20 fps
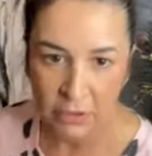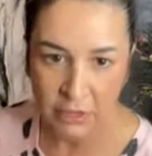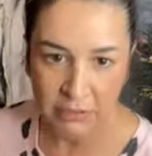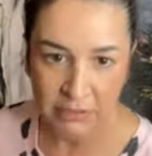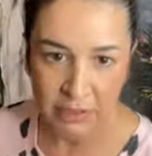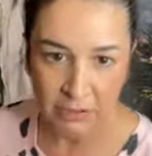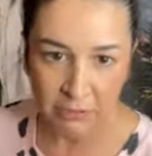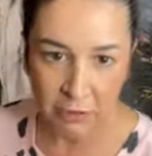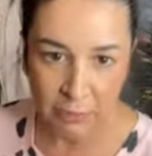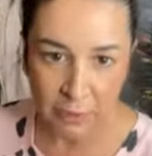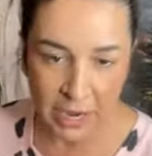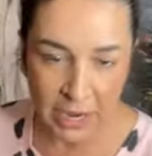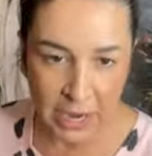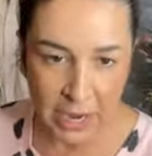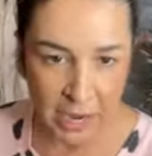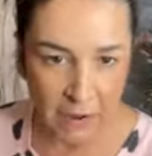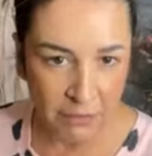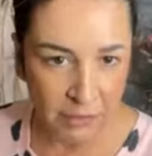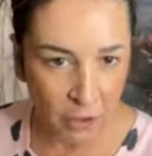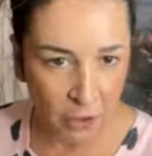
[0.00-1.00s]
does everybody
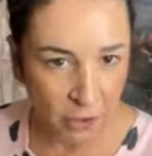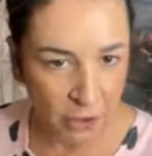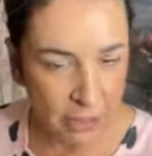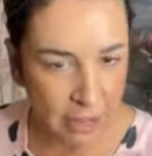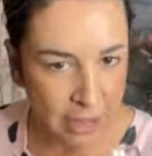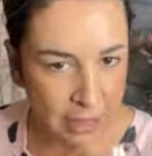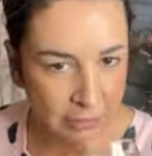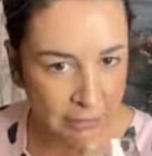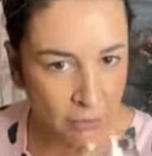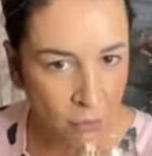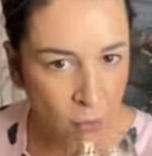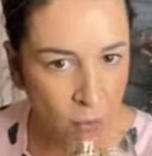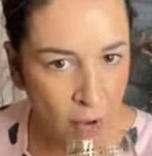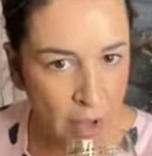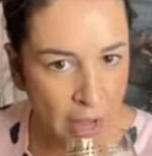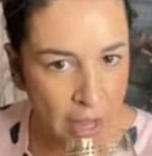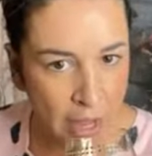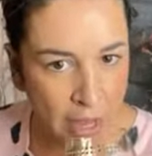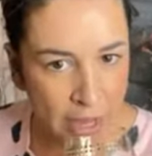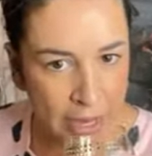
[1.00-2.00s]
have their glass of
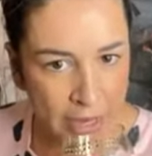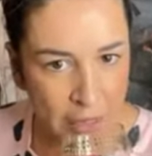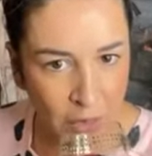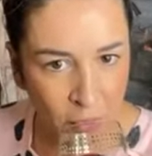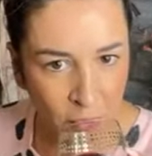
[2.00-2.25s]
wine?